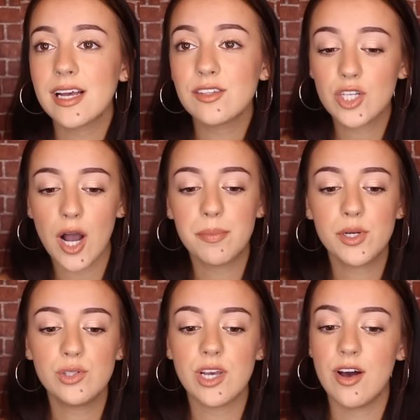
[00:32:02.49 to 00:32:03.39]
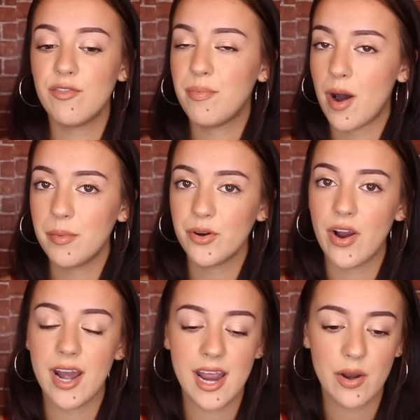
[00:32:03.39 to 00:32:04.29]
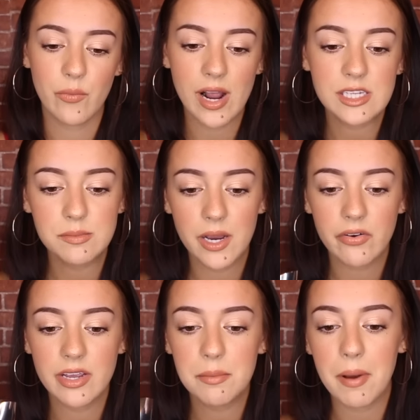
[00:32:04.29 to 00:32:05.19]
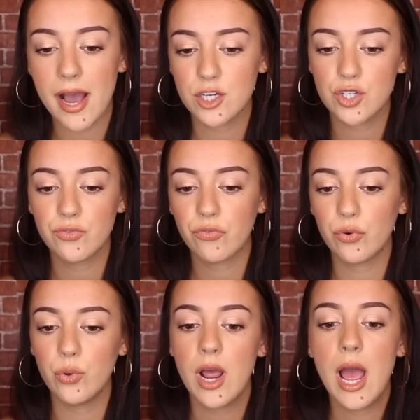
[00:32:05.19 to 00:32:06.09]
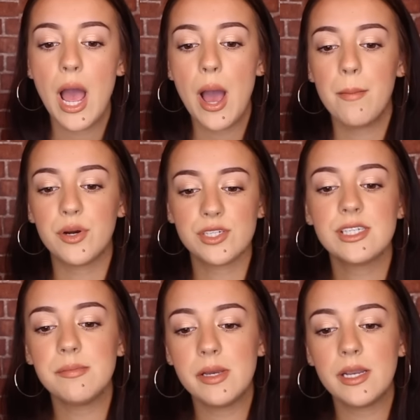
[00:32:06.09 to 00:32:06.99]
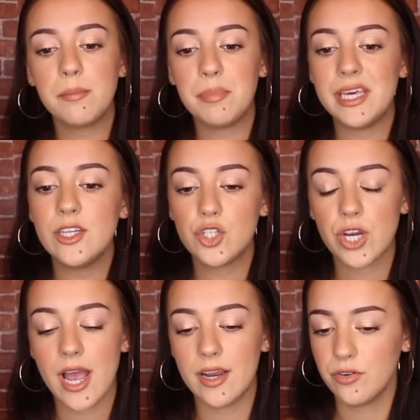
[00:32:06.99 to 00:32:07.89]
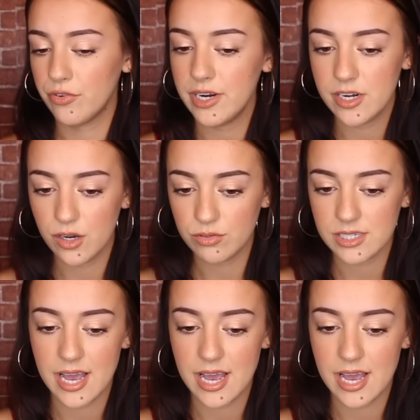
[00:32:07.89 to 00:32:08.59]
has top notes of pomegranate, raspberry, passion fruit, persimmon, peach, and green notes.